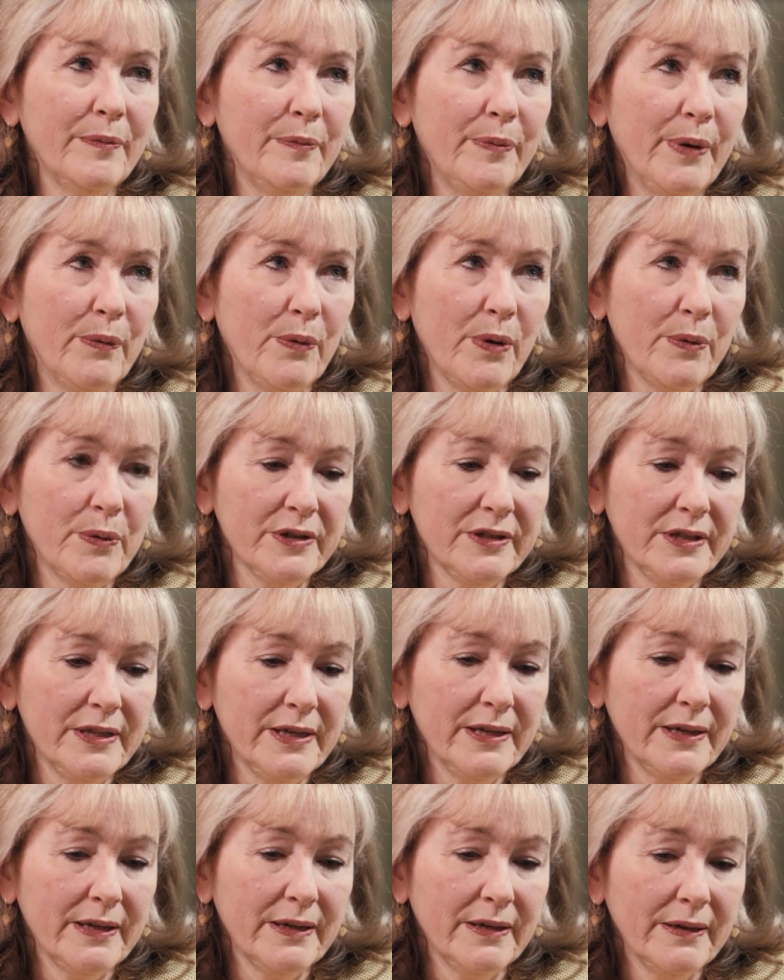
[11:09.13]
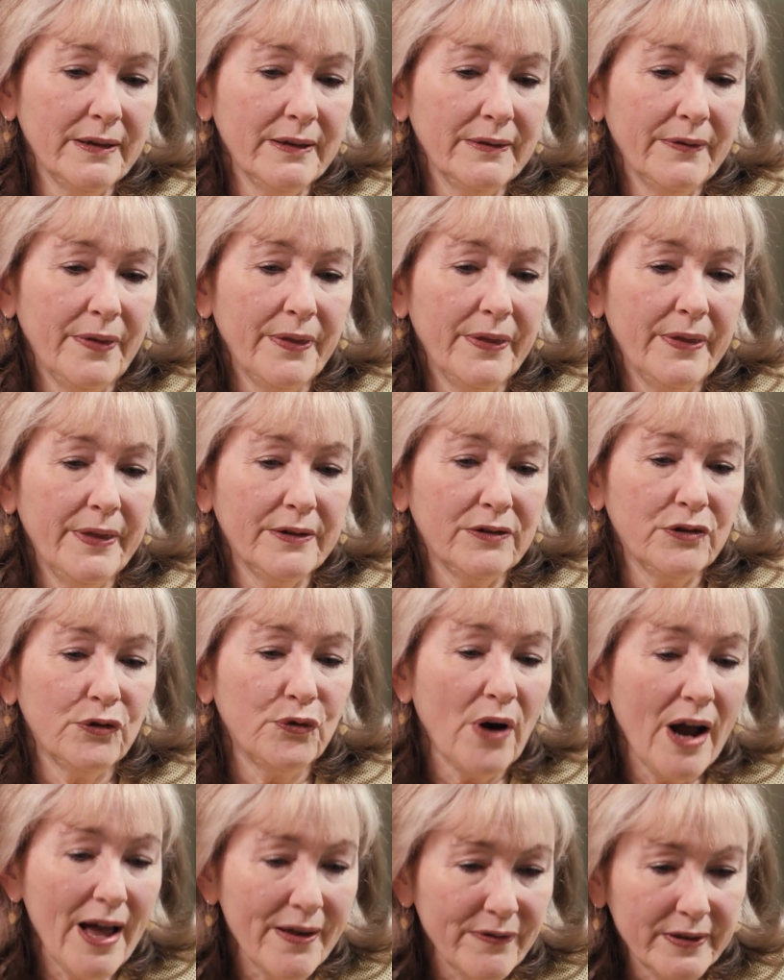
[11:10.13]
what we're seeing that's
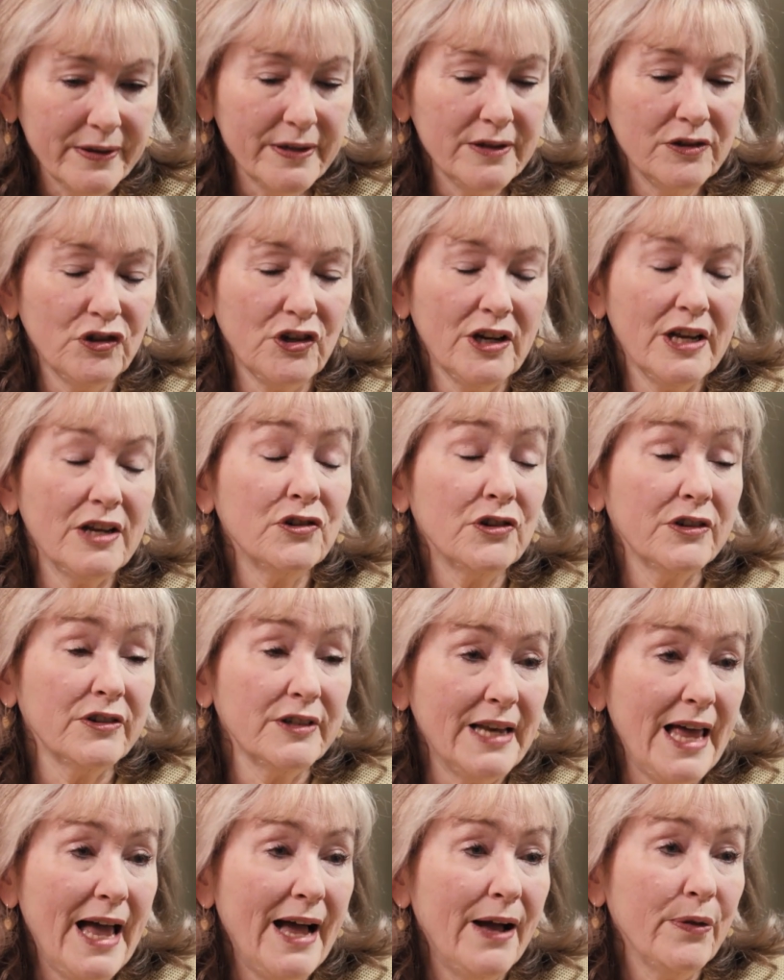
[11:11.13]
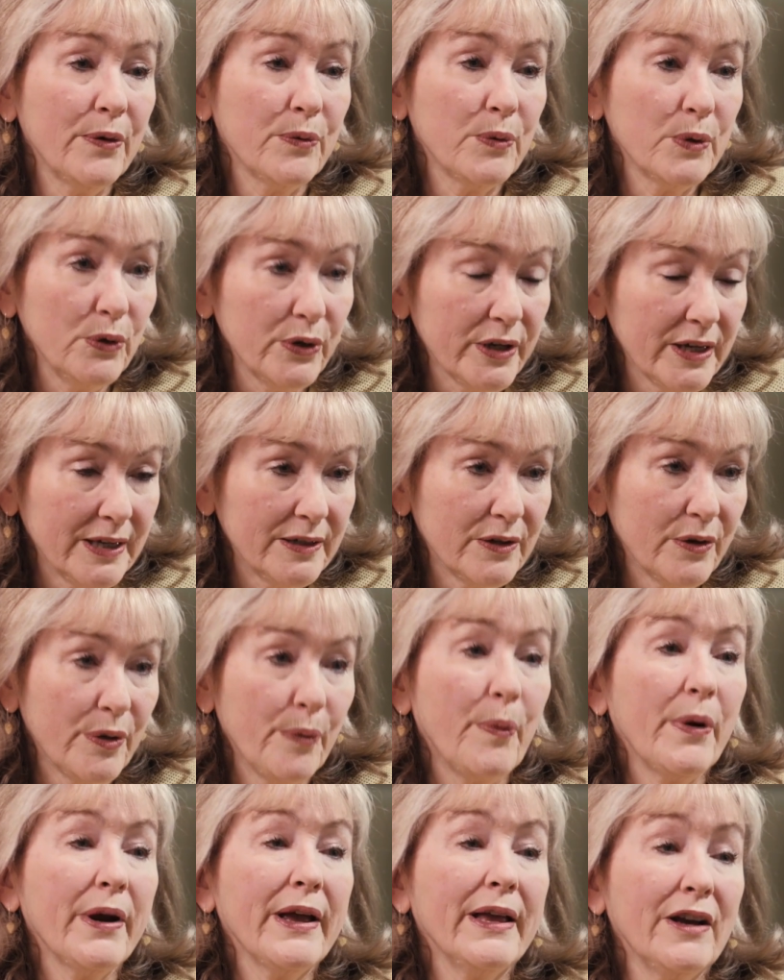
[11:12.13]
driving these changes now that we're looking into the
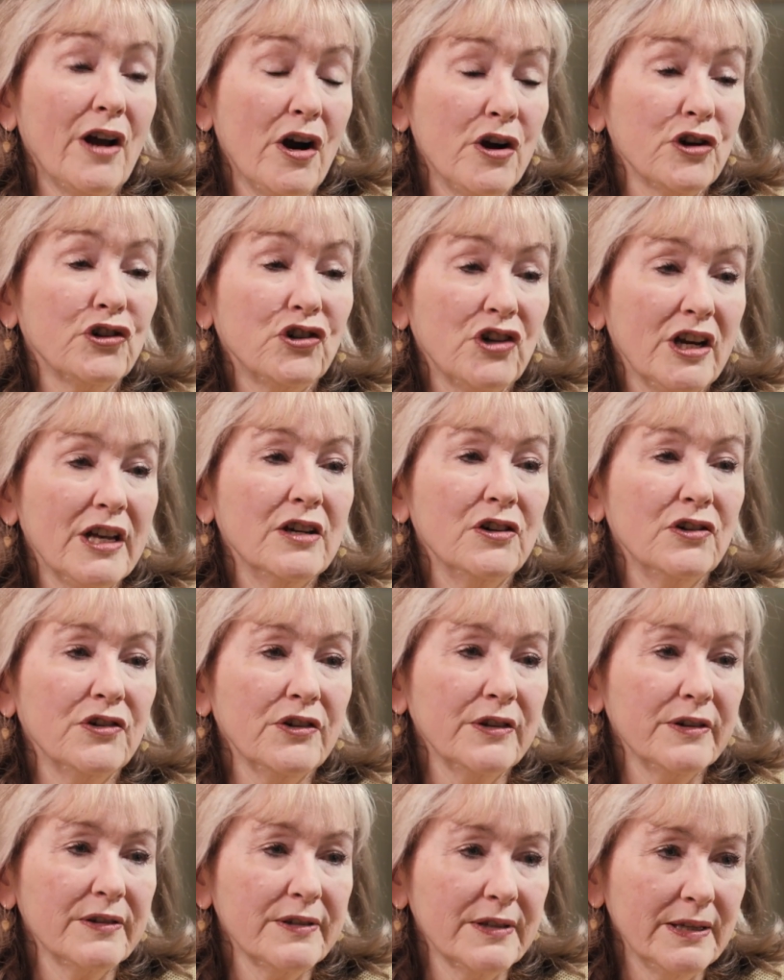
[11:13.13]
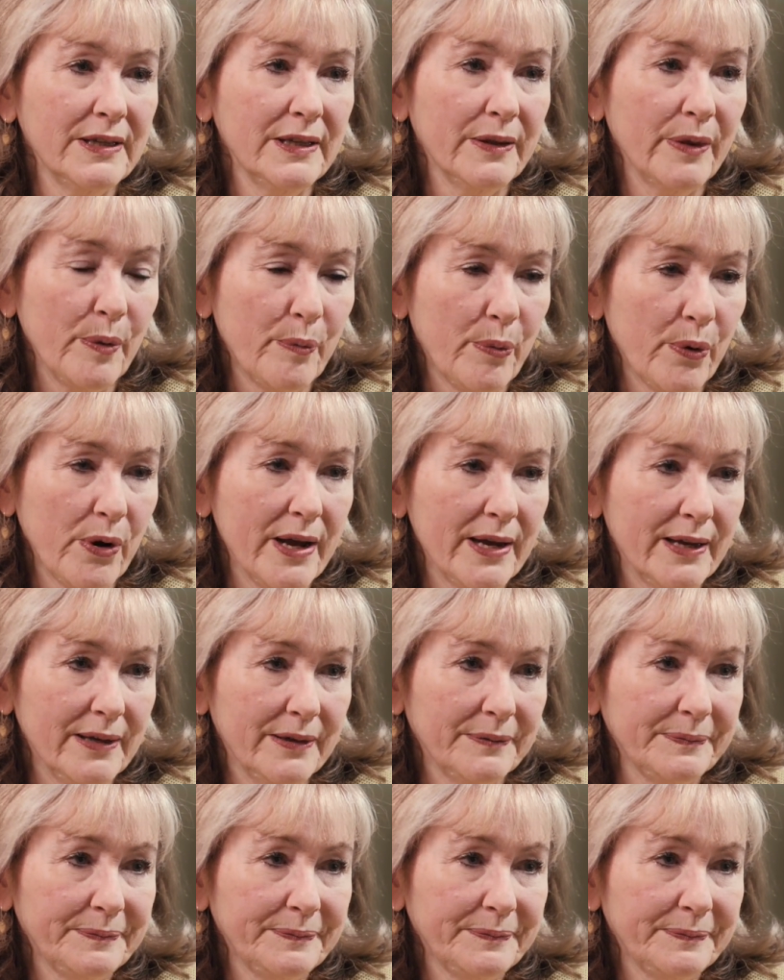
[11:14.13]
brain are changes in the brain.